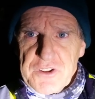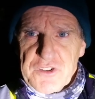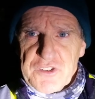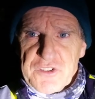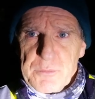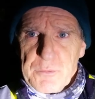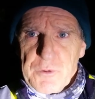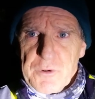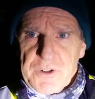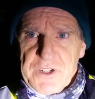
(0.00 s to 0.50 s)
this
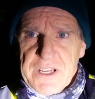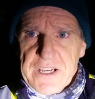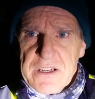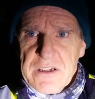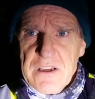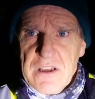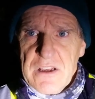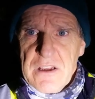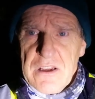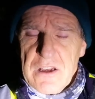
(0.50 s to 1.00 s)
morning,
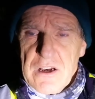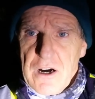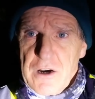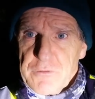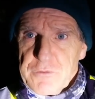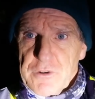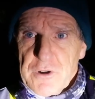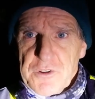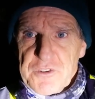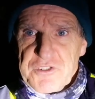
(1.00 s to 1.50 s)

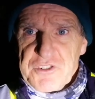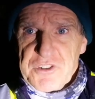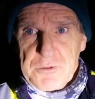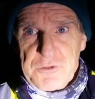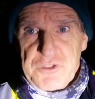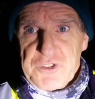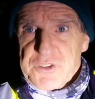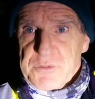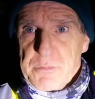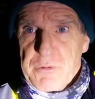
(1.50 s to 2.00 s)
I've got till
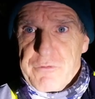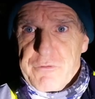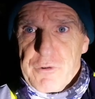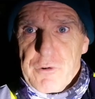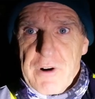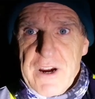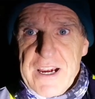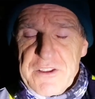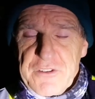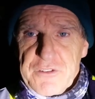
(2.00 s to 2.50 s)
just
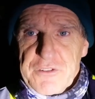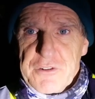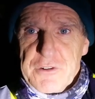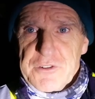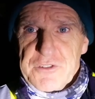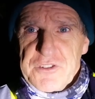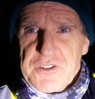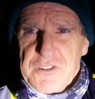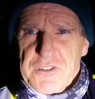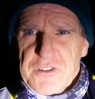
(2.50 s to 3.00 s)
before
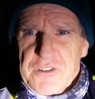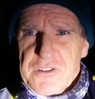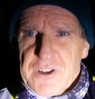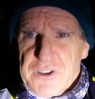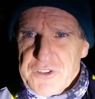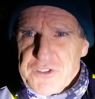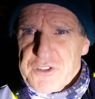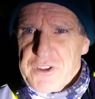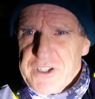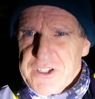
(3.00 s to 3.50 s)
8.30
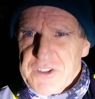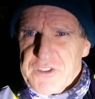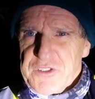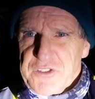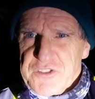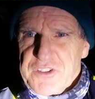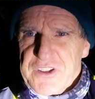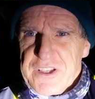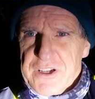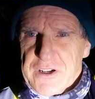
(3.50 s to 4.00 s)
tonight, so you can
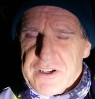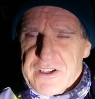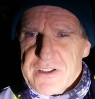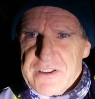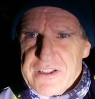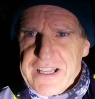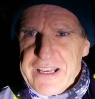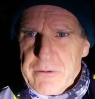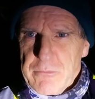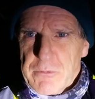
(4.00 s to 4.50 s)
see I can
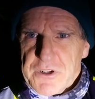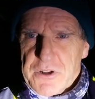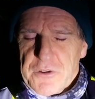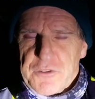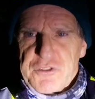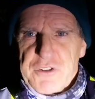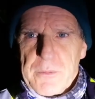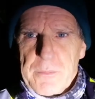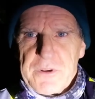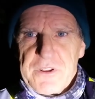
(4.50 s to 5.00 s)
lay one on
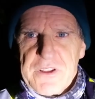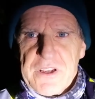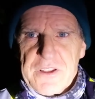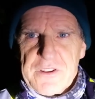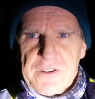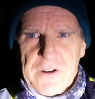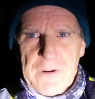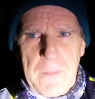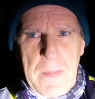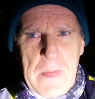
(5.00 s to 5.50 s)
top of the
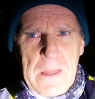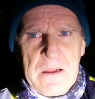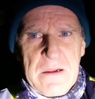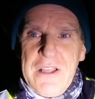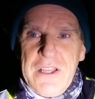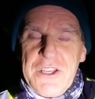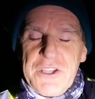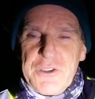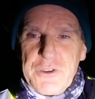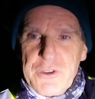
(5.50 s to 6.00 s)
other.
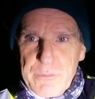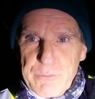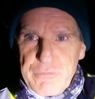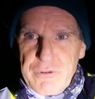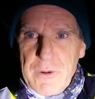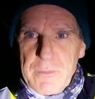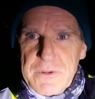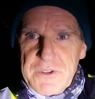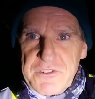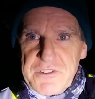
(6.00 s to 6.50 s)
You can
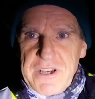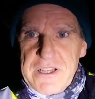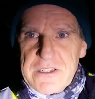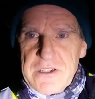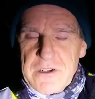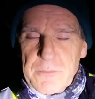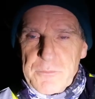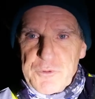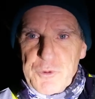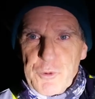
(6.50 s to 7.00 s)
probably tell
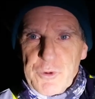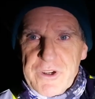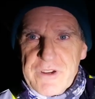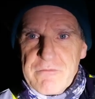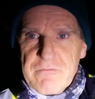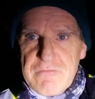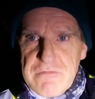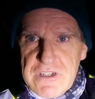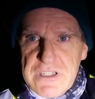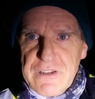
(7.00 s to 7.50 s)
I'm
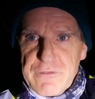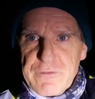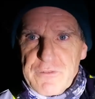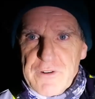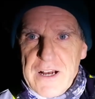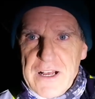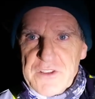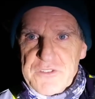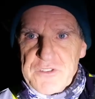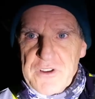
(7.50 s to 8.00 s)
talking really
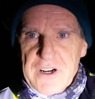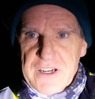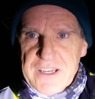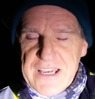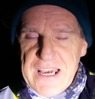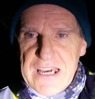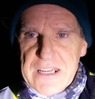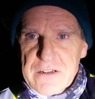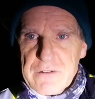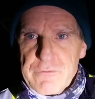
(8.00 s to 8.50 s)
fast. I
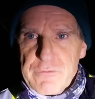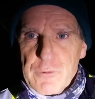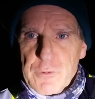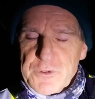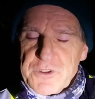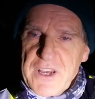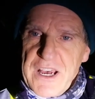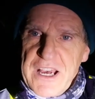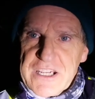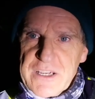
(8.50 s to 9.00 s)
can't
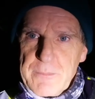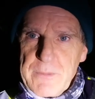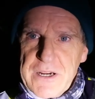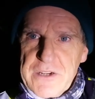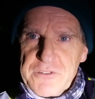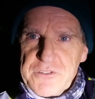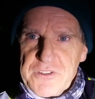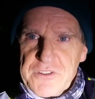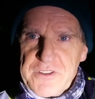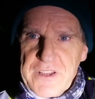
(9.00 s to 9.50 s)
afford to hang
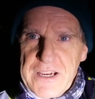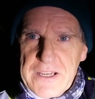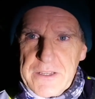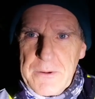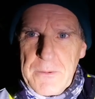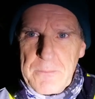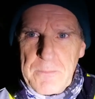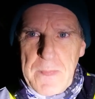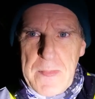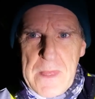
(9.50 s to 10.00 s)
about today
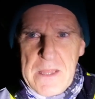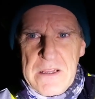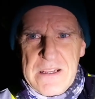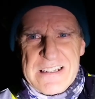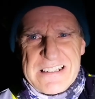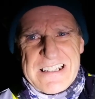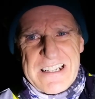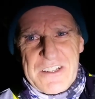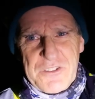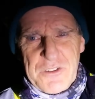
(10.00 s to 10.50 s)

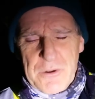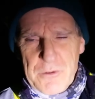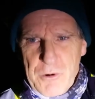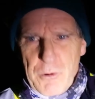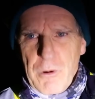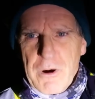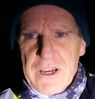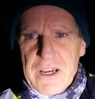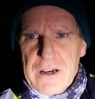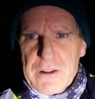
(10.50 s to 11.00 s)
because I'm
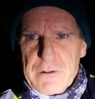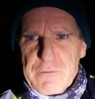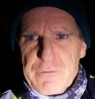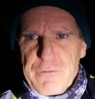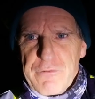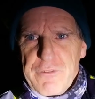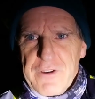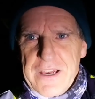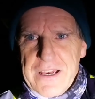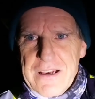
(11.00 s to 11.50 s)
quite
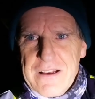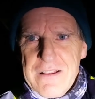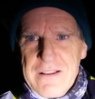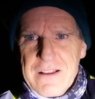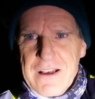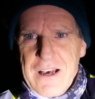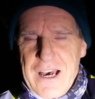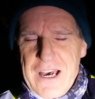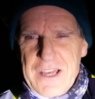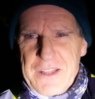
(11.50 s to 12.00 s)
unfit
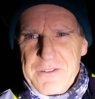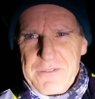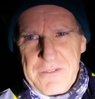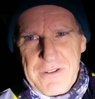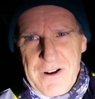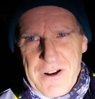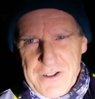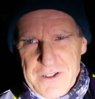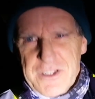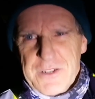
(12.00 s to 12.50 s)
and
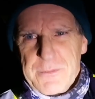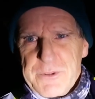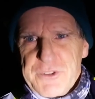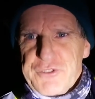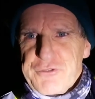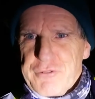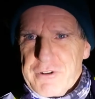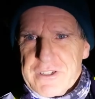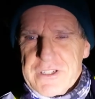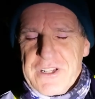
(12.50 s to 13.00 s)
I'm going to be
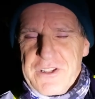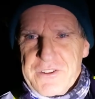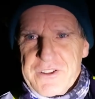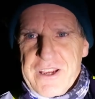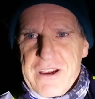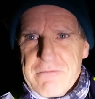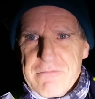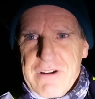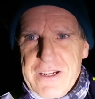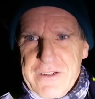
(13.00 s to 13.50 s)
struggling to
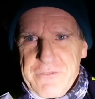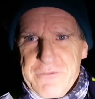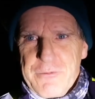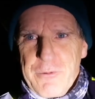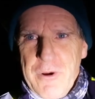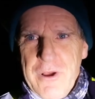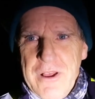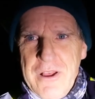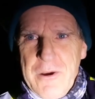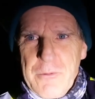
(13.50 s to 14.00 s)
get round
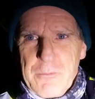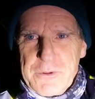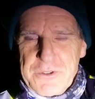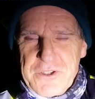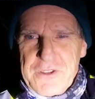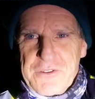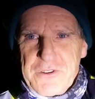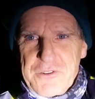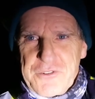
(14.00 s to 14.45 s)
within the